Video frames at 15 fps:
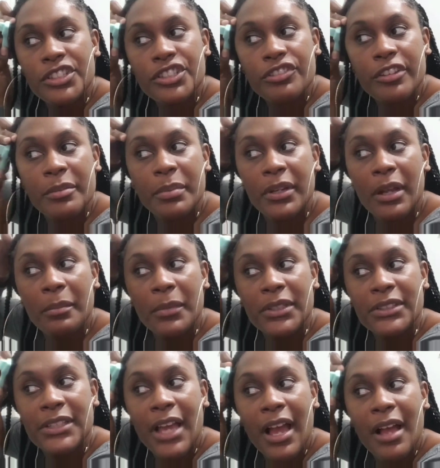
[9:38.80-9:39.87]
Scraping up my
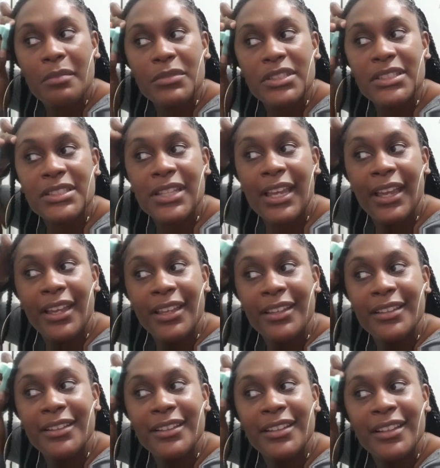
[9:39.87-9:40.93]
damn
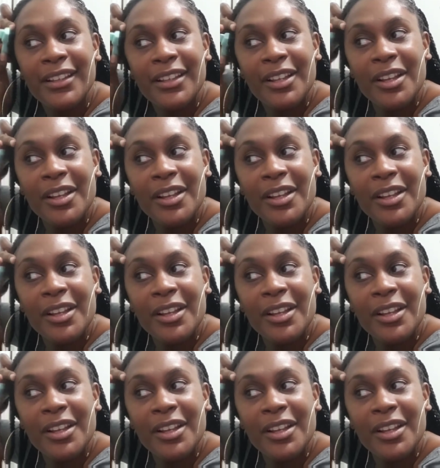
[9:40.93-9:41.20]
skin.